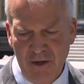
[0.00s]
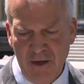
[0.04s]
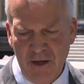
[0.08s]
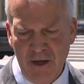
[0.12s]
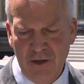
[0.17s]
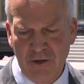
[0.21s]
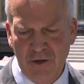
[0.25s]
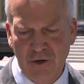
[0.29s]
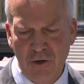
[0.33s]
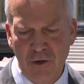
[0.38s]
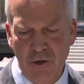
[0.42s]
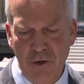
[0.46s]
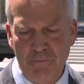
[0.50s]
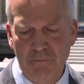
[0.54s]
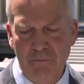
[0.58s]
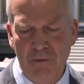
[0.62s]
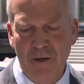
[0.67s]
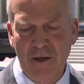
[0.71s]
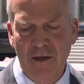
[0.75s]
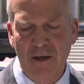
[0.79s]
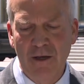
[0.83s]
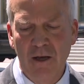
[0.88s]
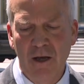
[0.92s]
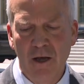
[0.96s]
and could
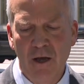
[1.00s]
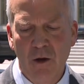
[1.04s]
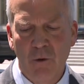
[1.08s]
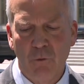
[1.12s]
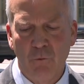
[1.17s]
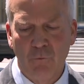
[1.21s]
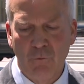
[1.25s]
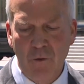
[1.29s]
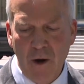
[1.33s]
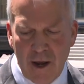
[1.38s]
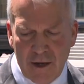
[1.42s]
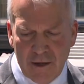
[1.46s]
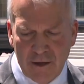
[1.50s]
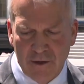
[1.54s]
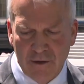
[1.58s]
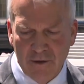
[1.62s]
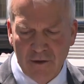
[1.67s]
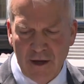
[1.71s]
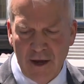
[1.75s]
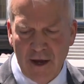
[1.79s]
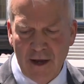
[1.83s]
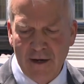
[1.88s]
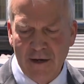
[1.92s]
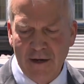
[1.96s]
be
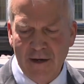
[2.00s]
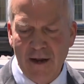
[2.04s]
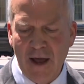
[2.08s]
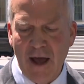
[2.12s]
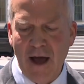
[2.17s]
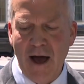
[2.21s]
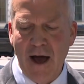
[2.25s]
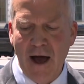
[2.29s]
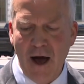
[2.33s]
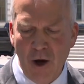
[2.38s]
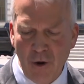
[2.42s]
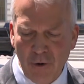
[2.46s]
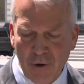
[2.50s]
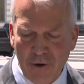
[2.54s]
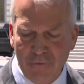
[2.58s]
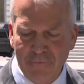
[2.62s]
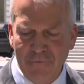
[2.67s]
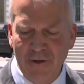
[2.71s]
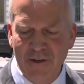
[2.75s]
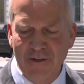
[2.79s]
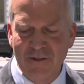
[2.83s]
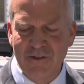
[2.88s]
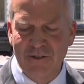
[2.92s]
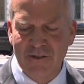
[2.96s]
regulated out of
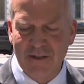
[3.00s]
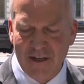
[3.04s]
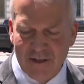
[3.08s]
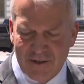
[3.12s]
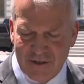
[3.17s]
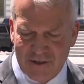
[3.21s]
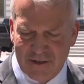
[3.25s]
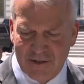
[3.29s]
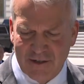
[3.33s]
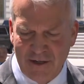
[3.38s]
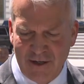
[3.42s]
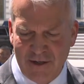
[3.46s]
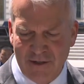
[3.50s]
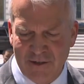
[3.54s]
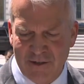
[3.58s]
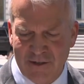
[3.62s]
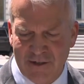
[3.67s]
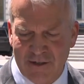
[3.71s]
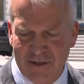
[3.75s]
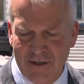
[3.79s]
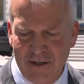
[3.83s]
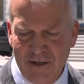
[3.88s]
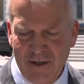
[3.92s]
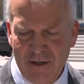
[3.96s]

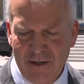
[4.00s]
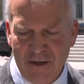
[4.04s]
existence